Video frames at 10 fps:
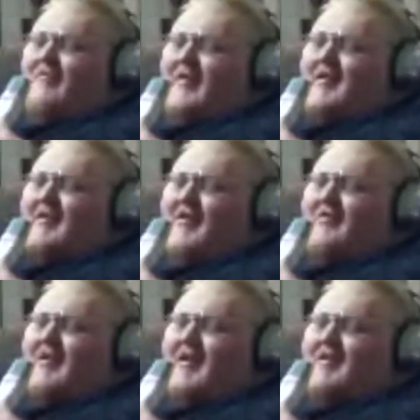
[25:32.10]
the best
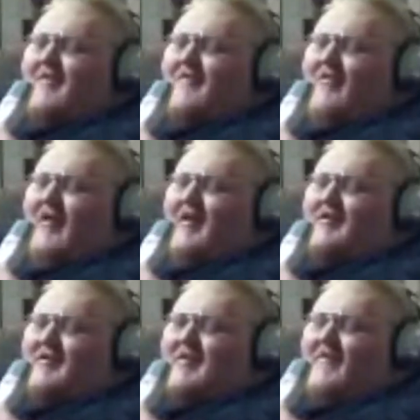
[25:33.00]
goatees of
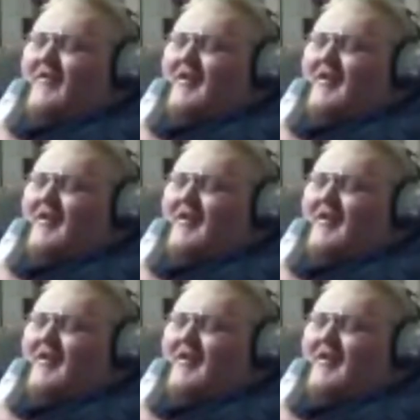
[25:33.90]
2017?